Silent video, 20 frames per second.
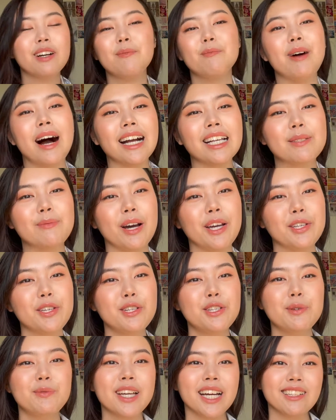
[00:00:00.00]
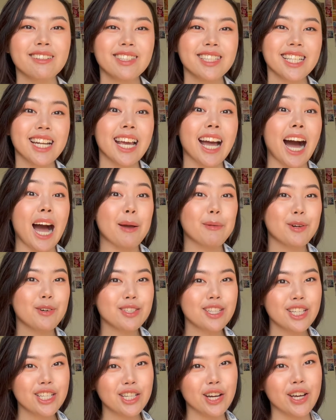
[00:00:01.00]
back to my YouTube channel. Today I'm going
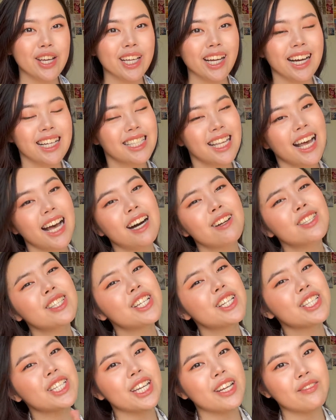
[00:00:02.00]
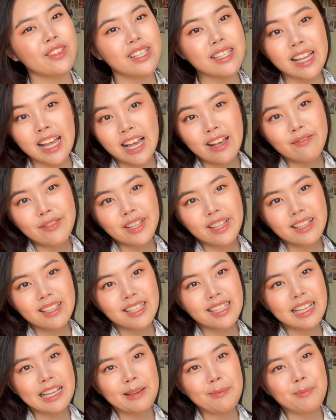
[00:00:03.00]
to show you guys how to achieve this
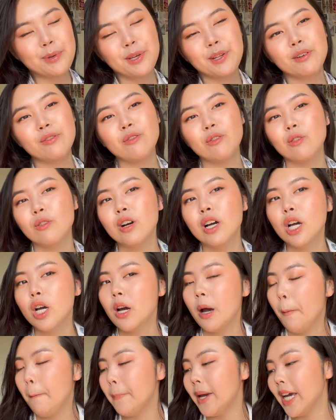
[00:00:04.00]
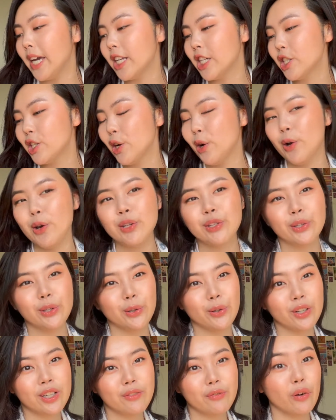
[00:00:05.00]
effortlessly beautiful peach tone
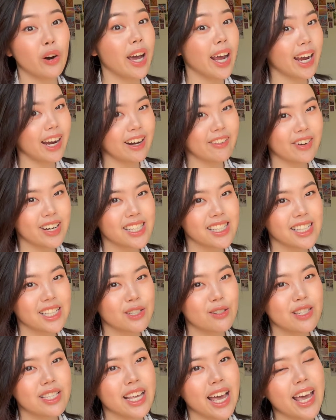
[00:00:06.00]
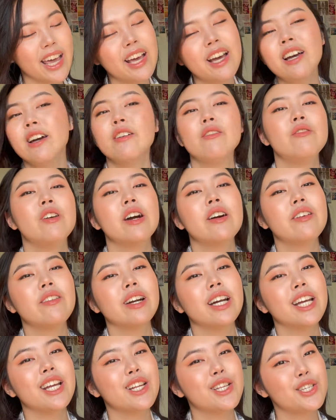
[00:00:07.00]
look for every single day.
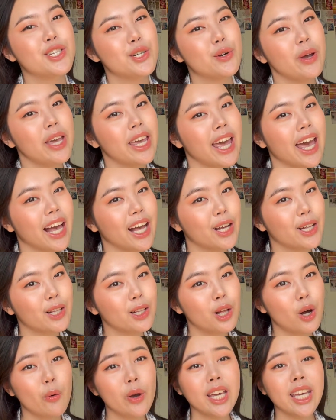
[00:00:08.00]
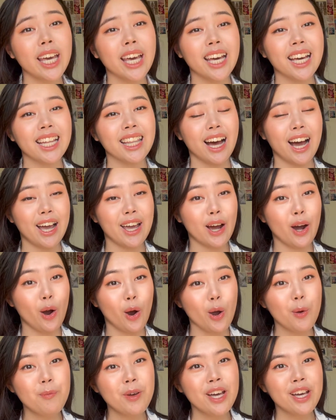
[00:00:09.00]
Very dewy and glowy, and I
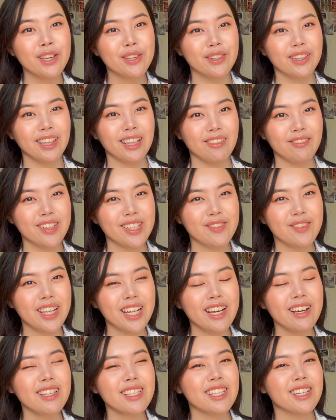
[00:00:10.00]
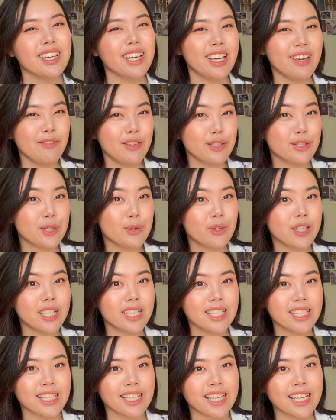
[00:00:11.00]
hope you love this video. So if you do want to
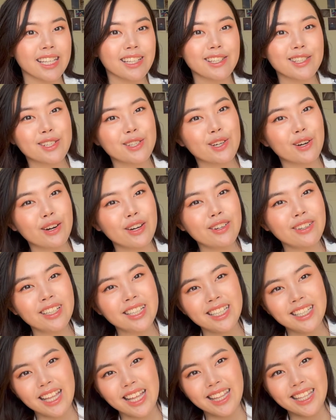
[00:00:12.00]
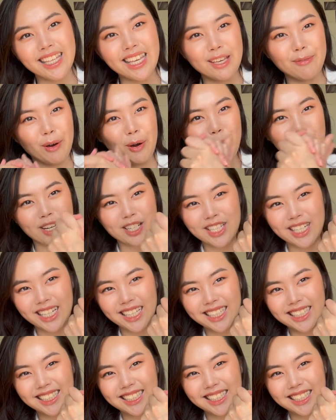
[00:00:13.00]
see the tutorial, then keep on watching.